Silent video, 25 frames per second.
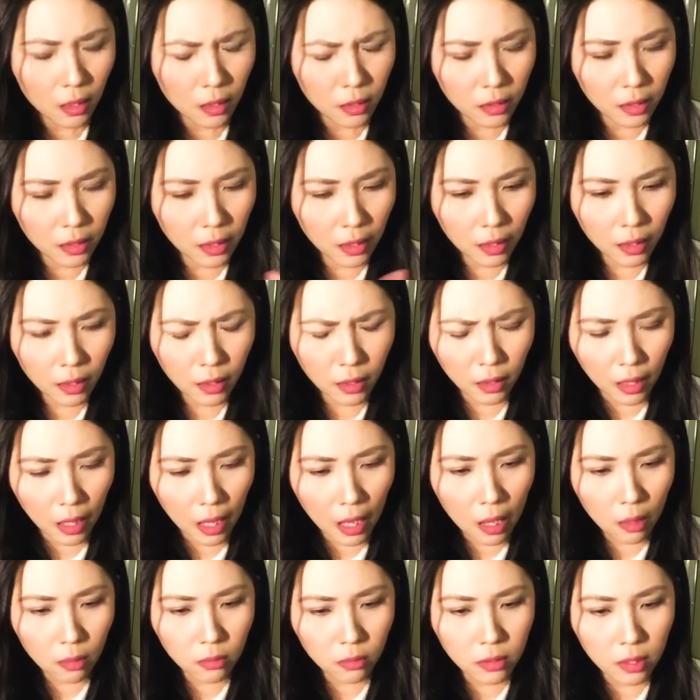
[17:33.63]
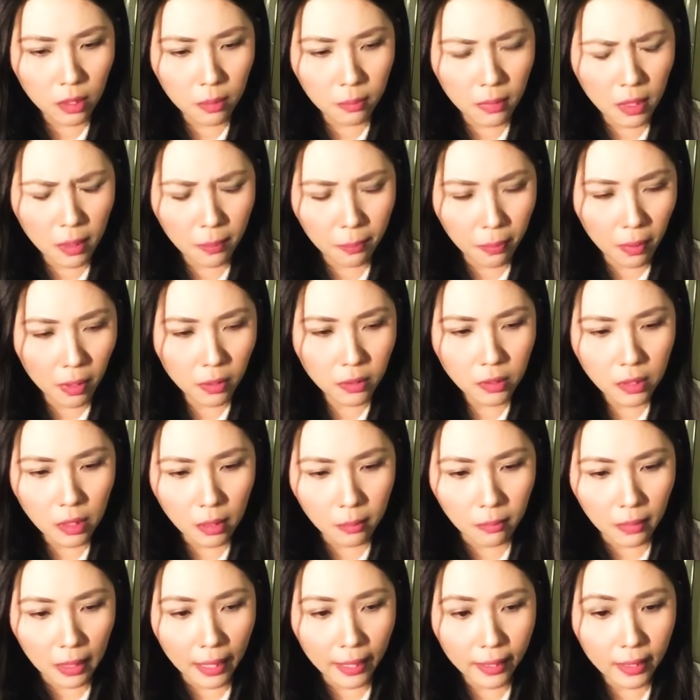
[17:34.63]
The ultimate
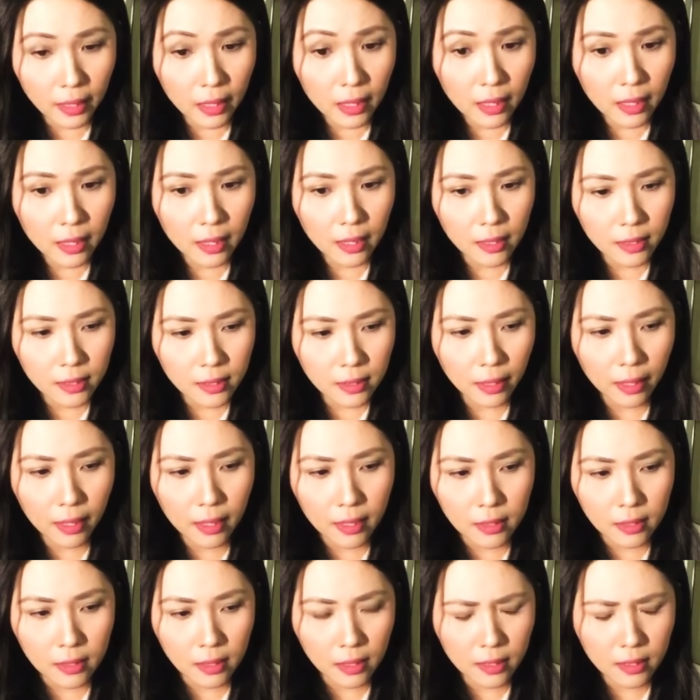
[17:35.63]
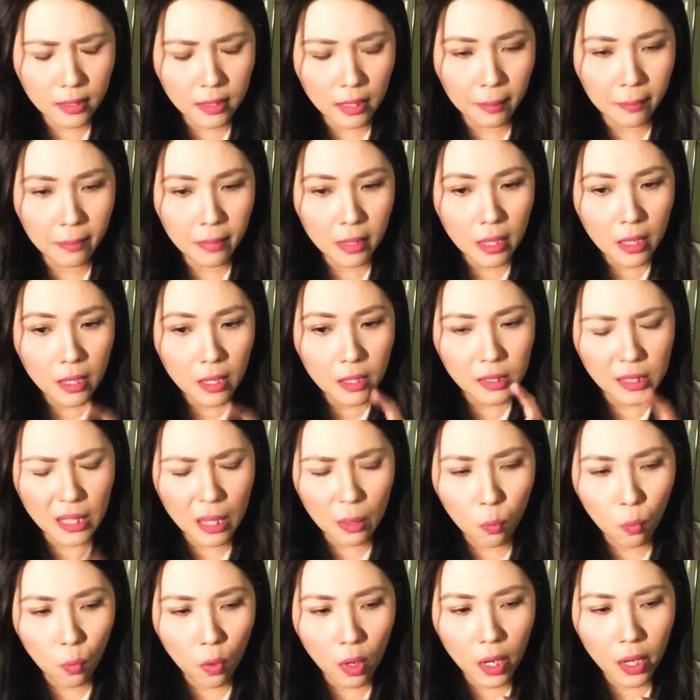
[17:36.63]
bottom line here stays the same.
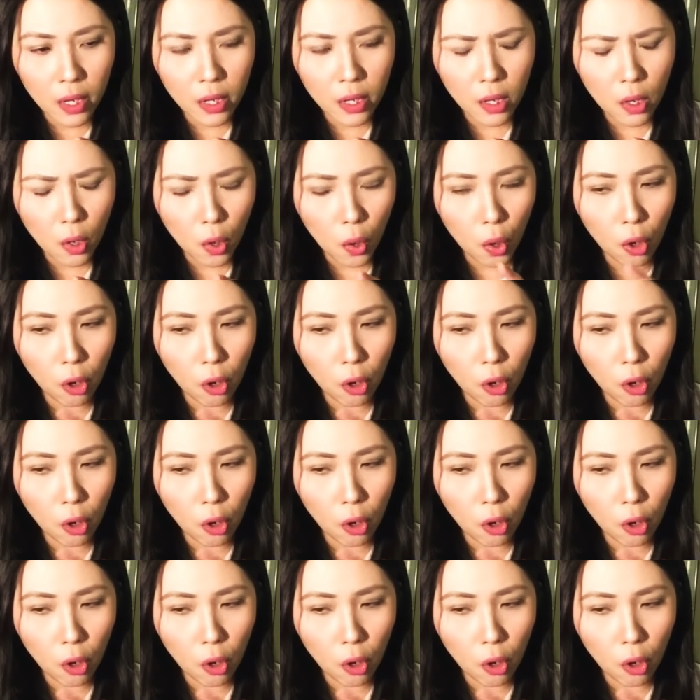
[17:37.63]
Someone